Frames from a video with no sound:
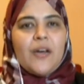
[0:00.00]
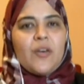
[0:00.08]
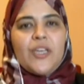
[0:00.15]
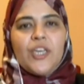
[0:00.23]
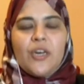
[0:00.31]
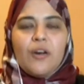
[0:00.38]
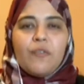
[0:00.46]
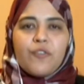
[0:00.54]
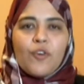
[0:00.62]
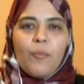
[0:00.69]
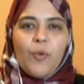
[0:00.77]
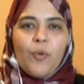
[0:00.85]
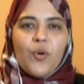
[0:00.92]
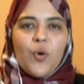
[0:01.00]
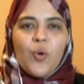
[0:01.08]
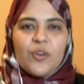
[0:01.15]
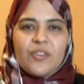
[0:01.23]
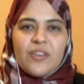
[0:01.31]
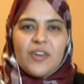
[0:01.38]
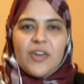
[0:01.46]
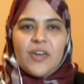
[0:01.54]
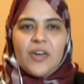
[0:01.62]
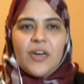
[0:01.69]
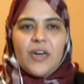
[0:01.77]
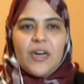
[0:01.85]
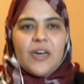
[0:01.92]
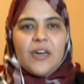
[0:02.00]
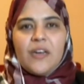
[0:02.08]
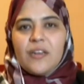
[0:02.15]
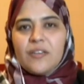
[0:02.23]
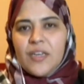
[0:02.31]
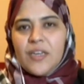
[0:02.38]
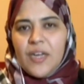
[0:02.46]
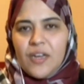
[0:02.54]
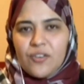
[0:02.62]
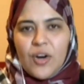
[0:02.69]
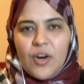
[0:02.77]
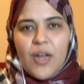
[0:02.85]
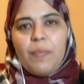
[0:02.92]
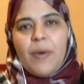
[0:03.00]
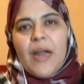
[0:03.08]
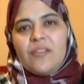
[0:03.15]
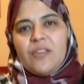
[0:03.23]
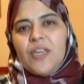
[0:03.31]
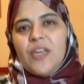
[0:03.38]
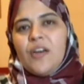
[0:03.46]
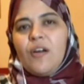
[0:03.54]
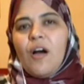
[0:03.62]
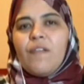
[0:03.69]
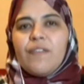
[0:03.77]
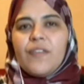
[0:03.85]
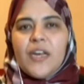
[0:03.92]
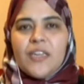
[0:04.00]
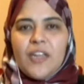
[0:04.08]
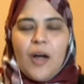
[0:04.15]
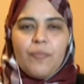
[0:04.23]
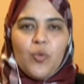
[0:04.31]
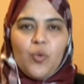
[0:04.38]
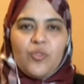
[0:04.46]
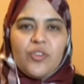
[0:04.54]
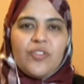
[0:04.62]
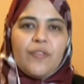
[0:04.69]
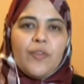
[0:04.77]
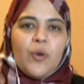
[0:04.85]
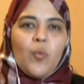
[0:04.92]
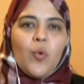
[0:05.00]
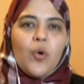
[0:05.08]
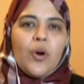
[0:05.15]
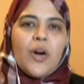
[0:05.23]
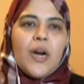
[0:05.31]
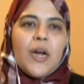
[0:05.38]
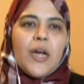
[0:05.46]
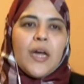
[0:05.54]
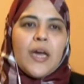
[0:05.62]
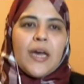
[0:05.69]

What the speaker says: ranging from, of course, the Israel-Palestinian conflict up to the civil war